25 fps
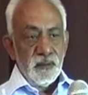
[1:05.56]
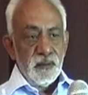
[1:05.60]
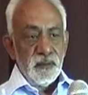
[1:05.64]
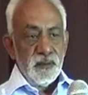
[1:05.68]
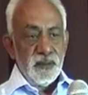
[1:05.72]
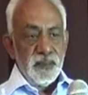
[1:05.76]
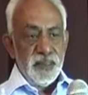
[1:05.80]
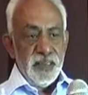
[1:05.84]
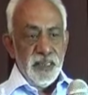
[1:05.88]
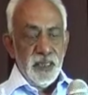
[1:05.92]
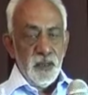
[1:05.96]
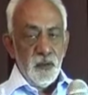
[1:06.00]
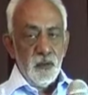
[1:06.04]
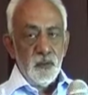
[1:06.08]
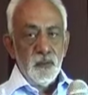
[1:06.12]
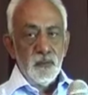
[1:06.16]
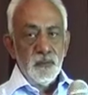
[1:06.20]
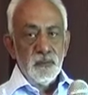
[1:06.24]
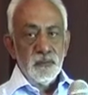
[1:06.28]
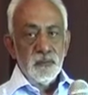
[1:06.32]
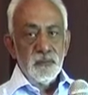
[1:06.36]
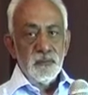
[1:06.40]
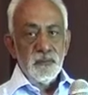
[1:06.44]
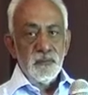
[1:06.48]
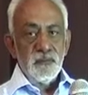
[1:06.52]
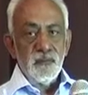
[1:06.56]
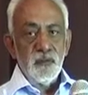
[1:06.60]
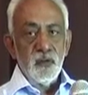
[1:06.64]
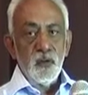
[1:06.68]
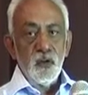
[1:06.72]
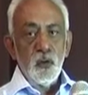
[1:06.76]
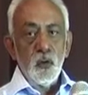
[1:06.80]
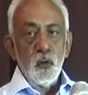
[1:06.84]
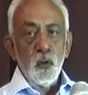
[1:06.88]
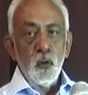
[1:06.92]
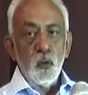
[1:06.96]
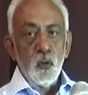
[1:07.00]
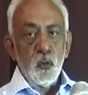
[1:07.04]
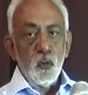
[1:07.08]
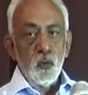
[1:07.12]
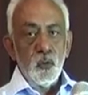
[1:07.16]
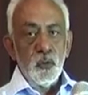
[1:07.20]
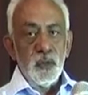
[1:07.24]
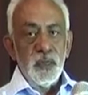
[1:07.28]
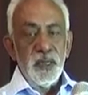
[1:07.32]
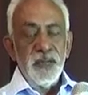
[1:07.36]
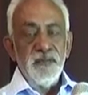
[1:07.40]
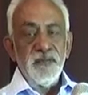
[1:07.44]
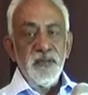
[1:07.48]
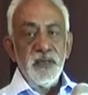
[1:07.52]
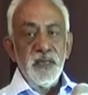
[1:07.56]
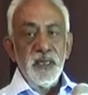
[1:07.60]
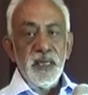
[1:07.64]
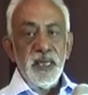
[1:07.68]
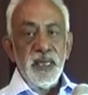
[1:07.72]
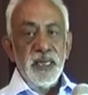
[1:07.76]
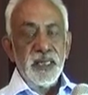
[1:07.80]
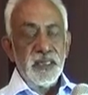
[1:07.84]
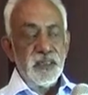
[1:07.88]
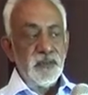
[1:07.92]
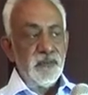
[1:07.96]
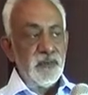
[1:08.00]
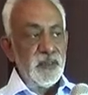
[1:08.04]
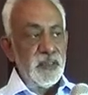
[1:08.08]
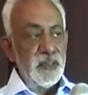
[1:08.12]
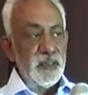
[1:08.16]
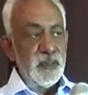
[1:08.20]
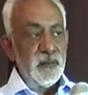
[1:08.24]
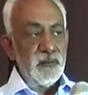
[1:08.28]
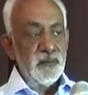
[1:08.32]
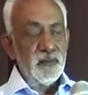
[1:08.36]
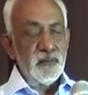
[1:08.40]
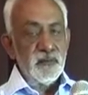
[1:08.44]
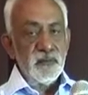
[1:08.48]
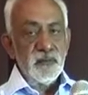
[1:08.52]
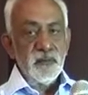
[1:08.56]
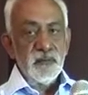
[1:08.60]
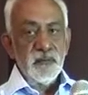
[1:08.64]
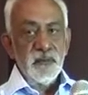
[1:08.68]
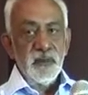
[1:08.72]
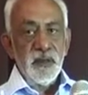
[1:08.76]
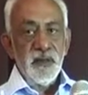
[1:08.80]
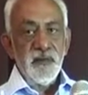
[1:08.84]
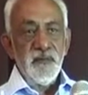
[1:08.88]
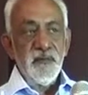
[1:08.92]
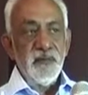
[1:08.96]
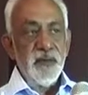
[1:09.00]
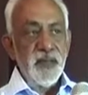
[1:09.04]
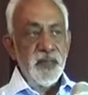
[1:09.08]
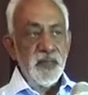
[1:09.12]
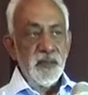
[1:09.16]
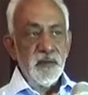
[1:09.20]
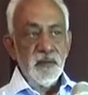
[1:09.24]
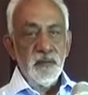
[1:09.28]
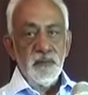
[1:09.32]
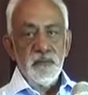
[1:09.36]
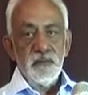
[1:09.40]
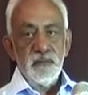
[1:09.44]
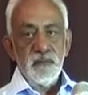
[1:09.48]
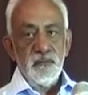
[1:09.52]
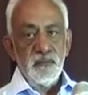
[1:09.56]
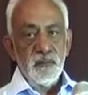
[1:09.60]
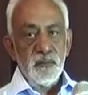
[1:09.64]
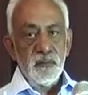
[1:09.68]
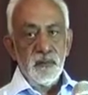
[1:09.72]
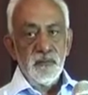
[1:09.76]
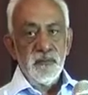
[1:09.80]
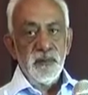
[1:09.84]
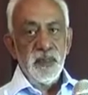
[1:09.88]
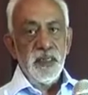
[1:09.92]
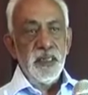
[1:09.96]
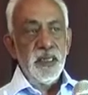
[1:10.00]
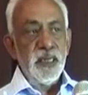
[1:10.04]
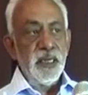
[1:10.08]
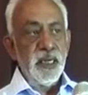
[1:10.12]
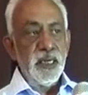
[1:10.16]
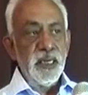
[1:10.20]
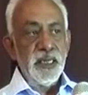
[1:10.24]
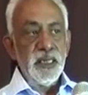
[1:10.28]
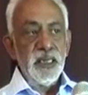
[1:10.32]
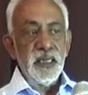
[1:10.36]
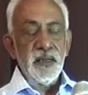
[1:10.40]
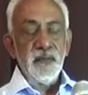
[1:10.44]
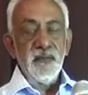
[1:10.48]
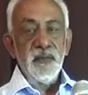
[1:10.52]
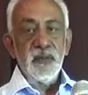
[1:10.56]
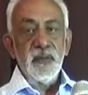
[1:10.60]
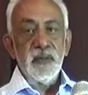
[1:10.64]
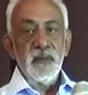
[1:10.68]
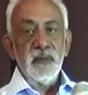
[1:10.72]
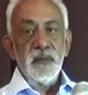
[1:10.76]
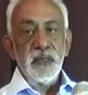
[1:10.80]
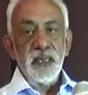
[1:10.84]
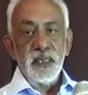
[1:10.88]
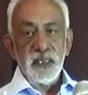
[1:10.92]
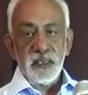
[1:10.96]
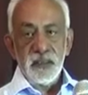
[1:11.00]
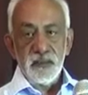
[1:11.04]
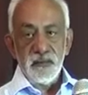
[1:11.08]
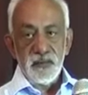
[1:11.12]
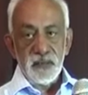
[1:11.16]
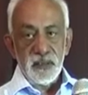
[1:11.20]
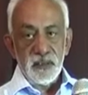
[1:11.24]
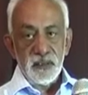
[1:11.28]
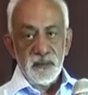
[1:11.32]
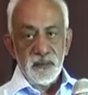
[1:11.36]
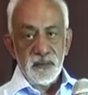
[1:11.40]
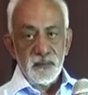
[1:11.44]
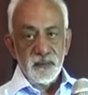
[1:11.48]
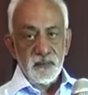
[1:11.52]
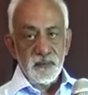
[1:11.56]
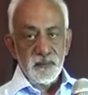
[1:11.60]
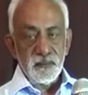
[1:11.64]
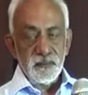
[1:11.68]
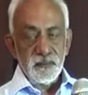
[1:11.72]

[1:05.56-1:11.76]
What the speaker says: Yellow for low level activities and red for very high level activities.